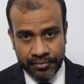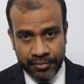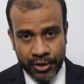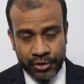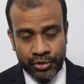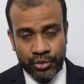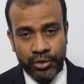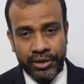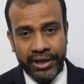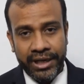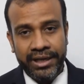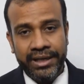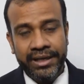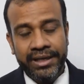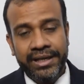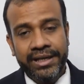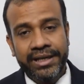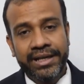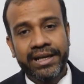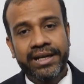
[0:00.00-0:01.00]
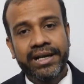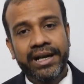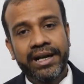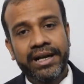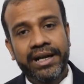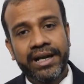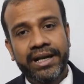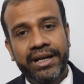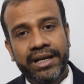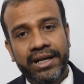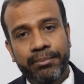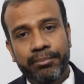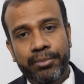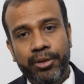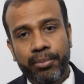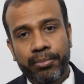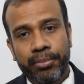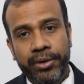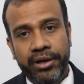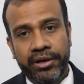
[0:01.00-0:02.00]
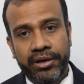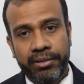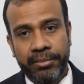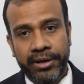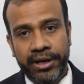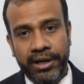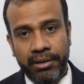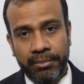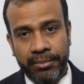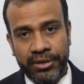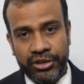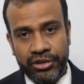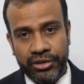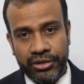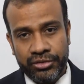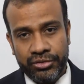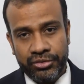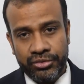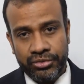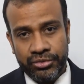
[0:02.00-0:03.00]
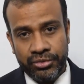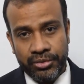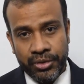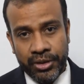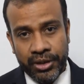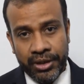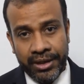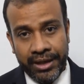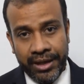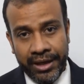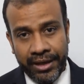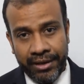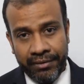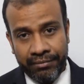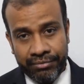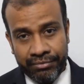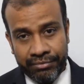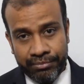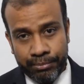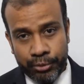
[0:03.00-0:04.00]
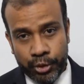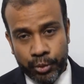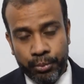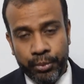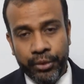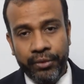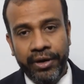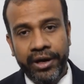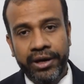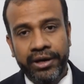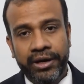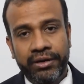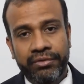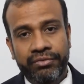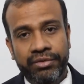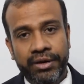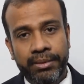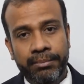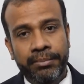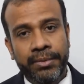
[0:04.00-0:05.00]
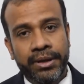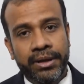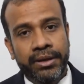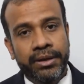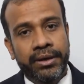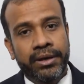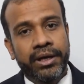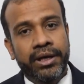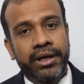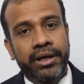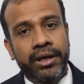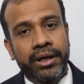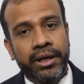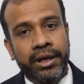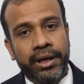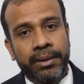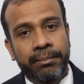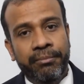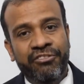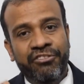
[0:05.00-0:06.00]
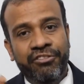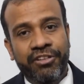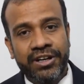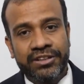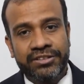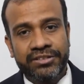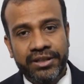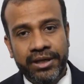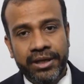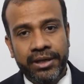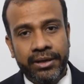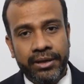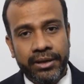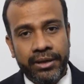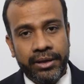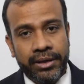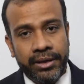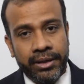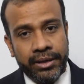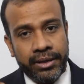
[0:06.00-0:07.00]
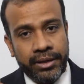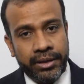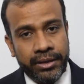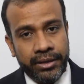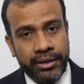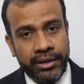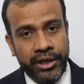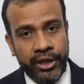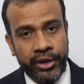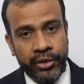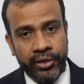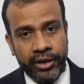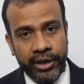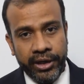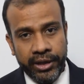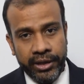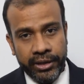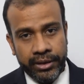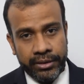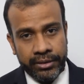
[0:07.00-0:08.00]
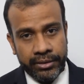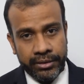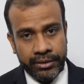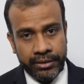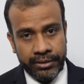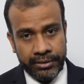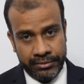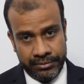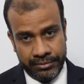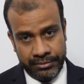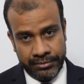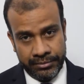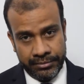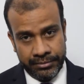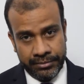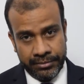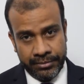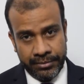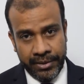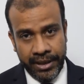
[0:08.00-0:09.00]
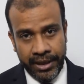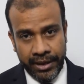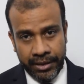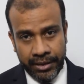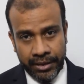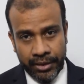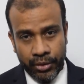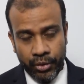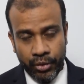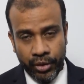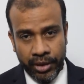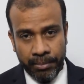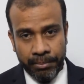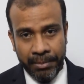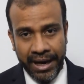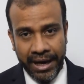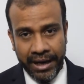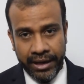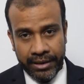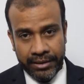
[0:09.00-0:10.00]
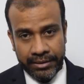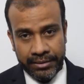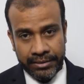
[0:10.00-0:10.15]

so that he can take an appropriate remedial measures to prevent it from worsening, deteriorating and going bad.